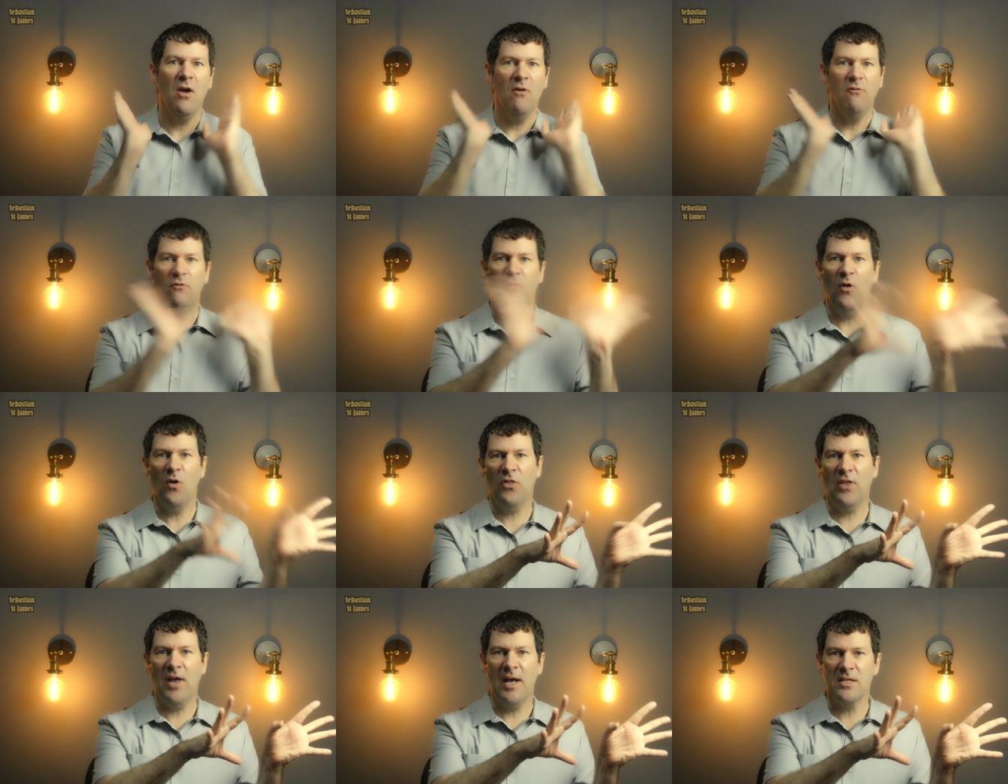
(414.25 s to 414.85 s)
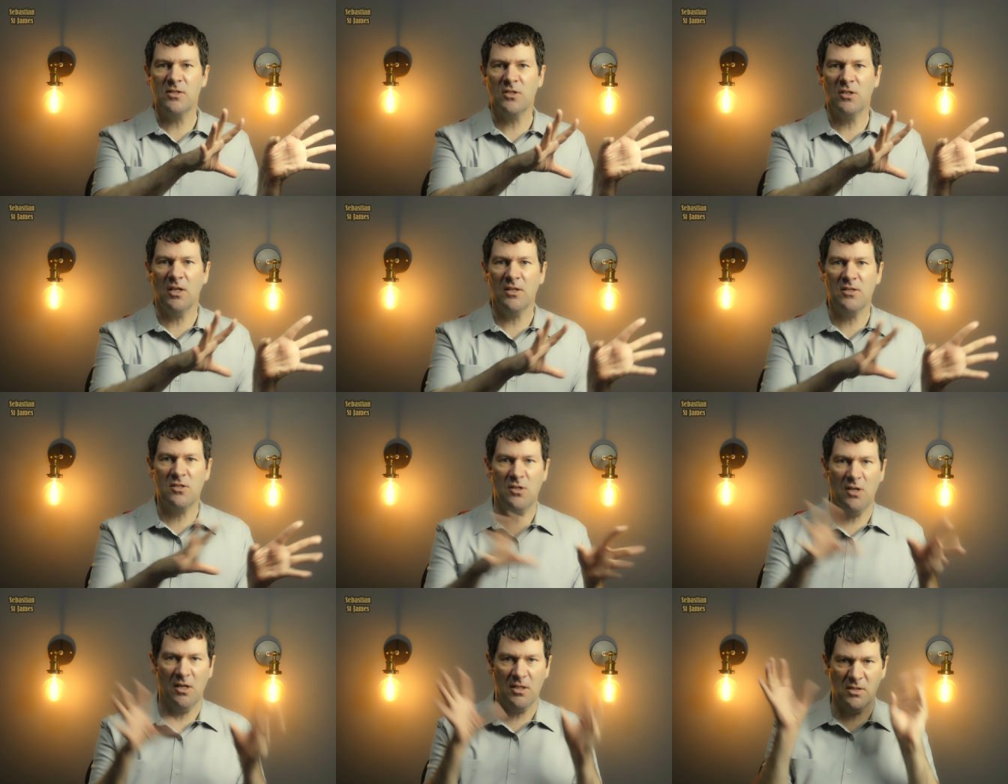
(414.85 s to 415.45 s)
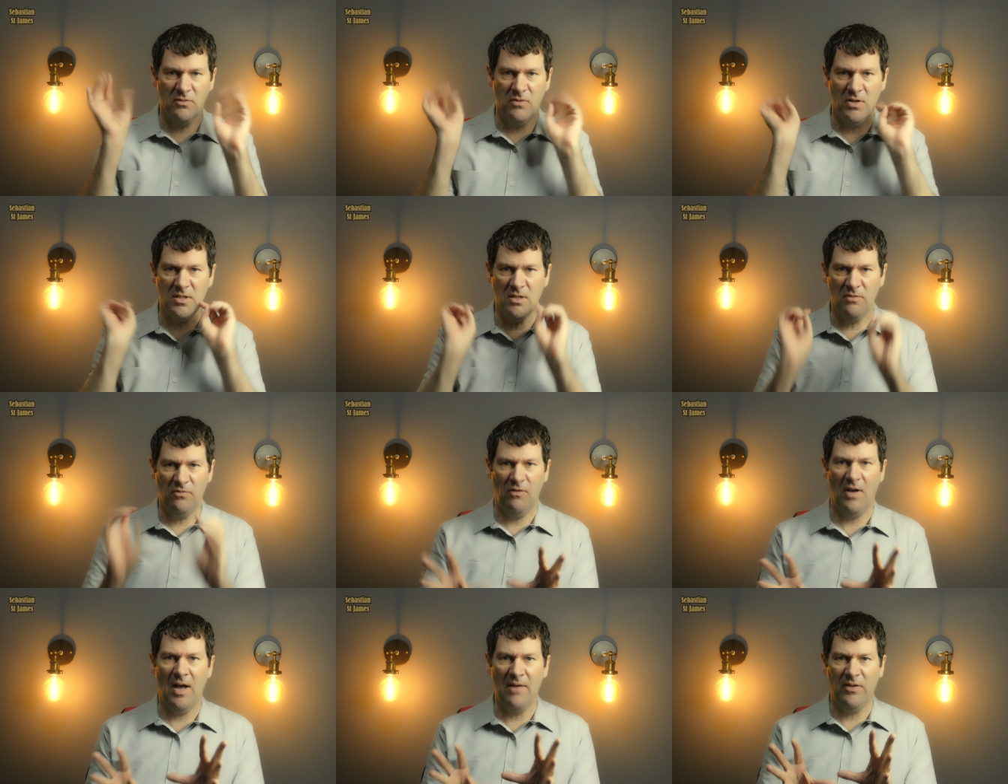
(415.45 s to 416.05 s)
4,000 odd stocks
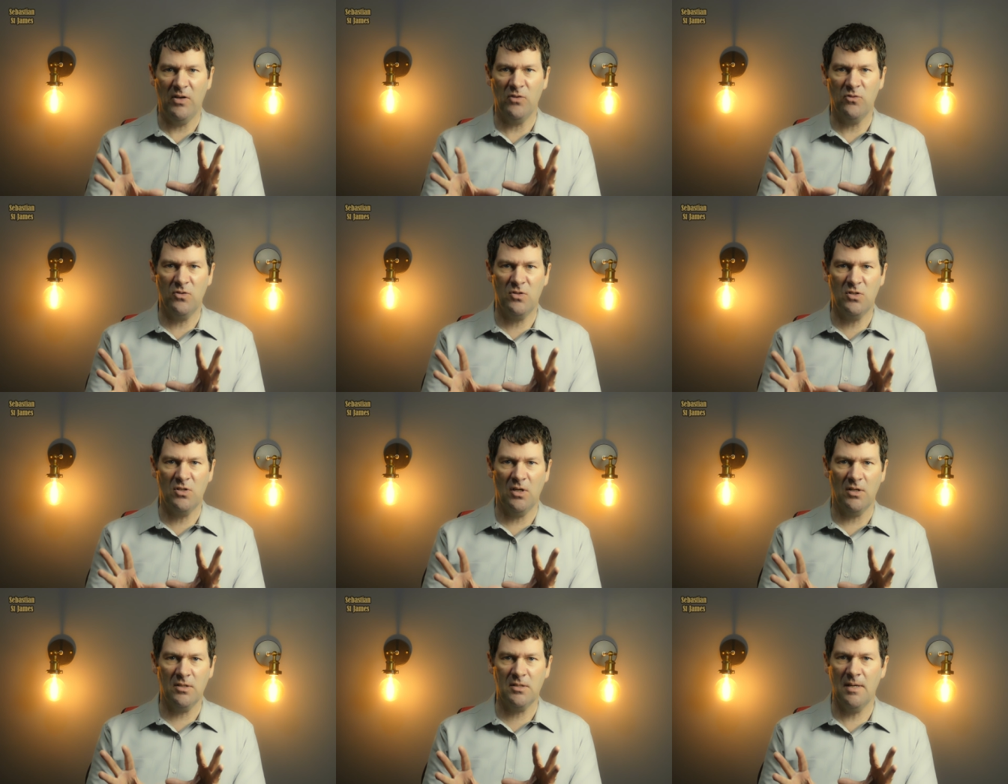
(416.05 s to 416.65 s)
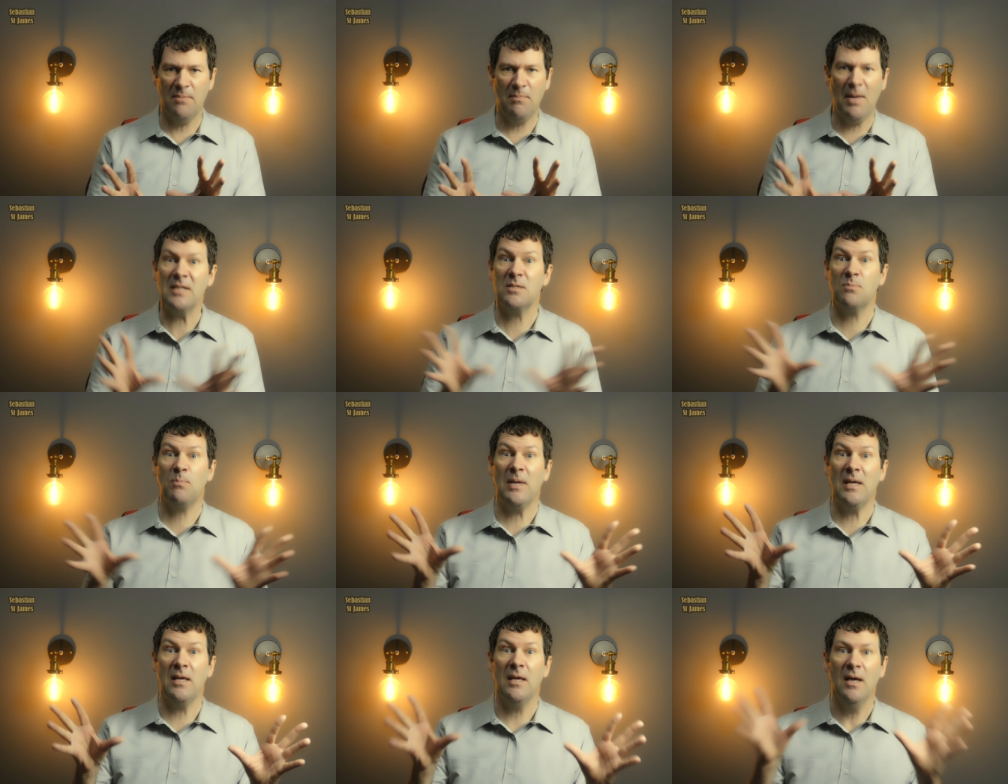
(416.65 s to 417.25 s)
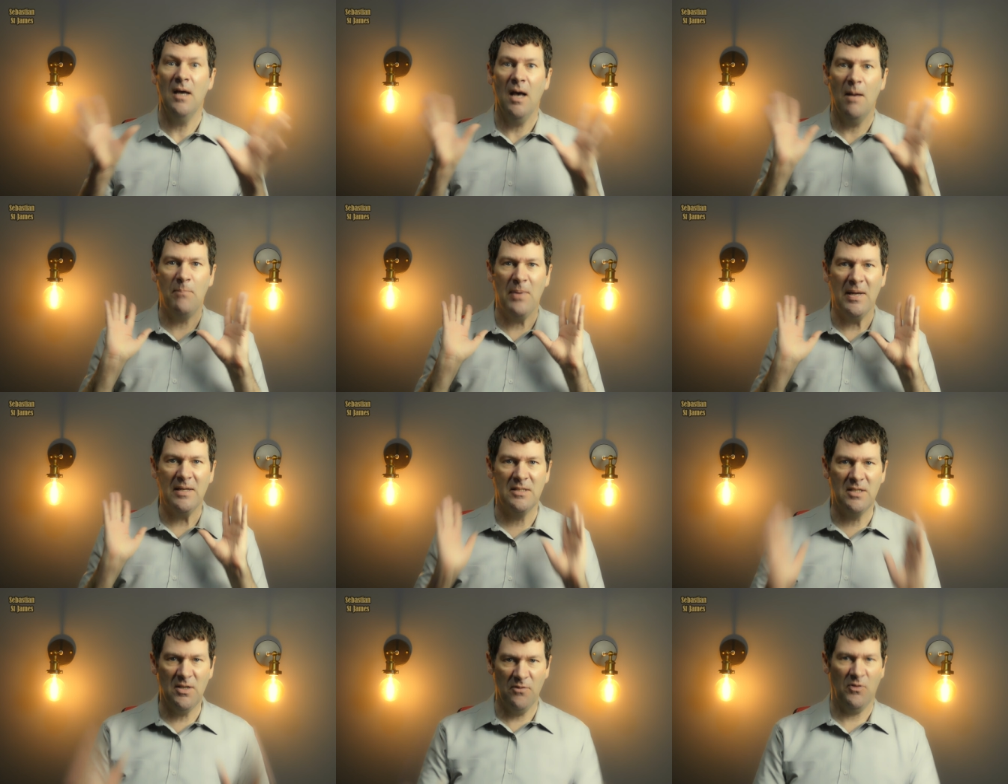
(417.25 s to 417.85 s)
versus 500 stocks, there must be a
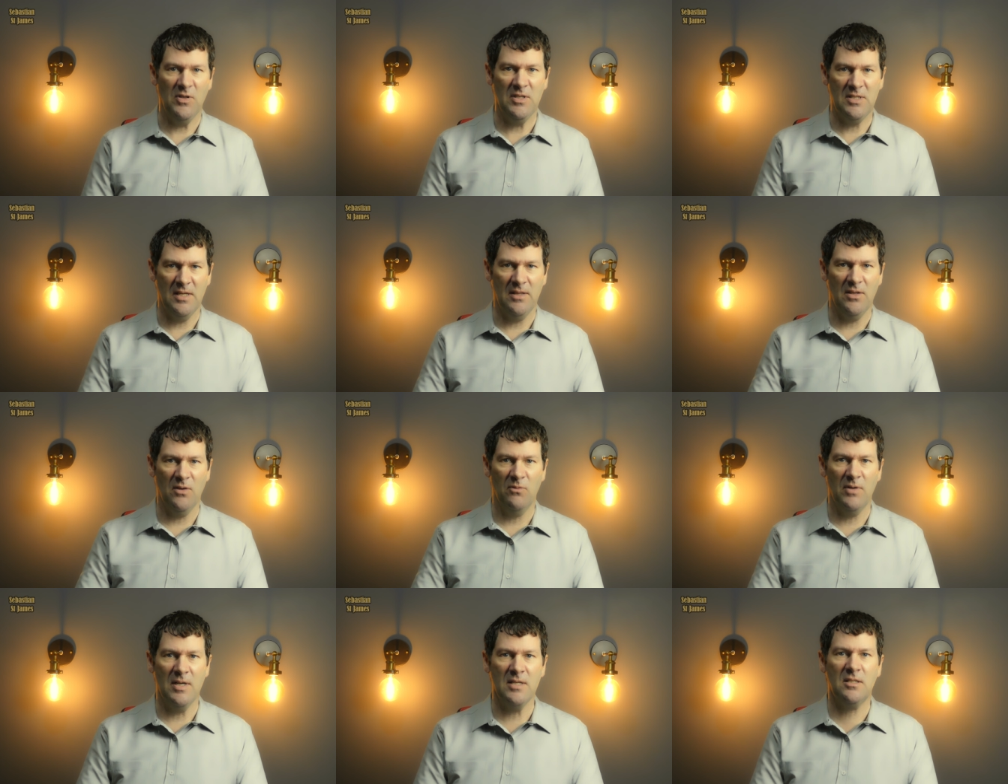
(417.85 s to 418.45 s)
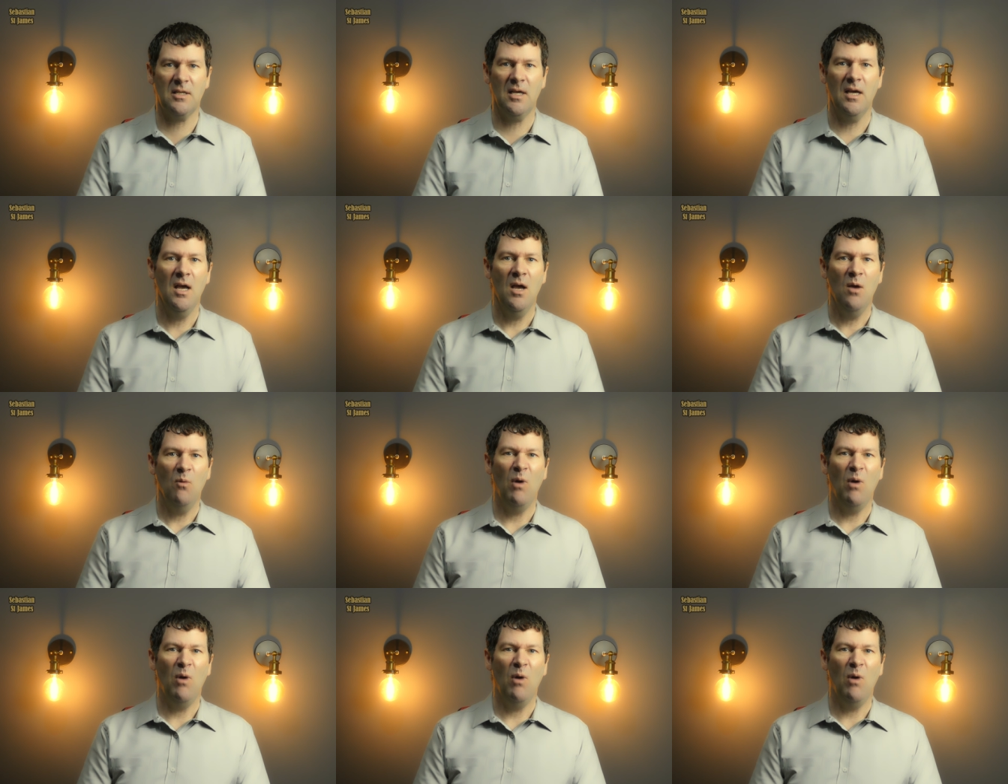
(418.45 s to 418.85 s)
big difference in the risk.